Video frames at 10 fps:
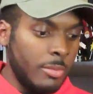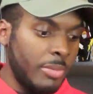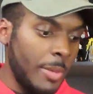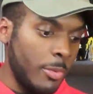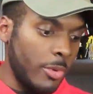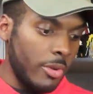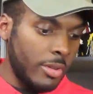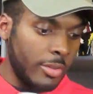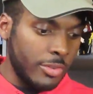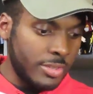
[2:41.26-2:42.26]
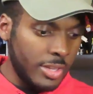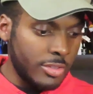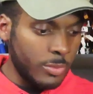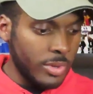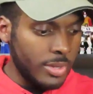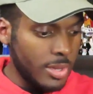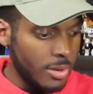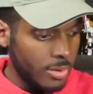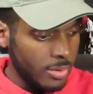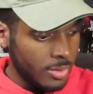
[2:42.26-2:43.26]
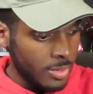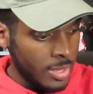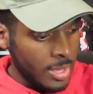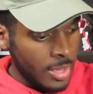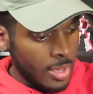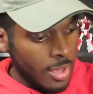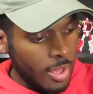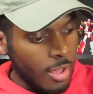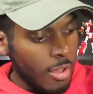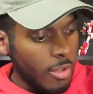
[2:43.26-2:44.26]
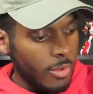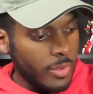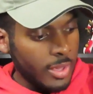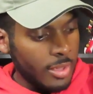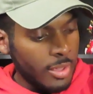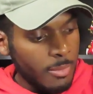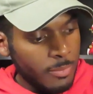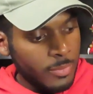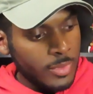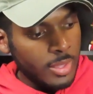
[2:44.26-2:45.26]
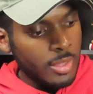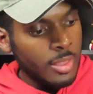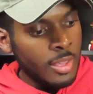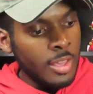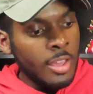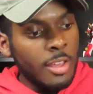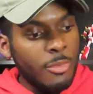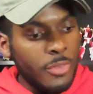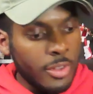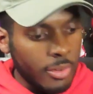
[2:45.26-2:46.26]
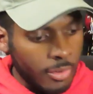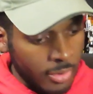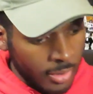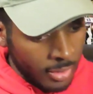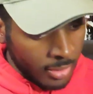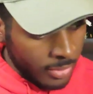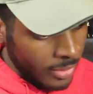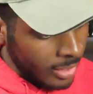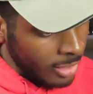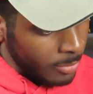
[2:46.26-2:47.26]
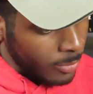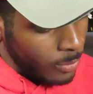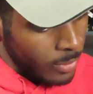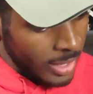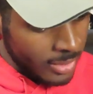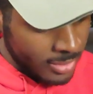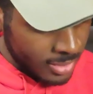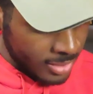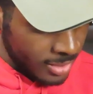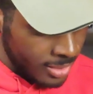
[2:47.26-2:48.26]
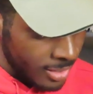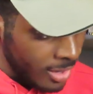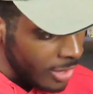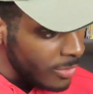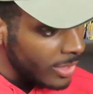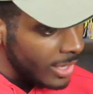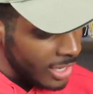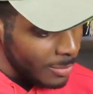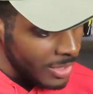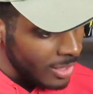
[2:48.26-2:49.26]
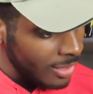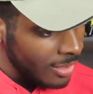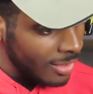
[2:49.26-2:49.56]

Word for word: paperwork, receipts and whatnot. Oh, okay, yeah. I figure that I have, what? Are you kidding me?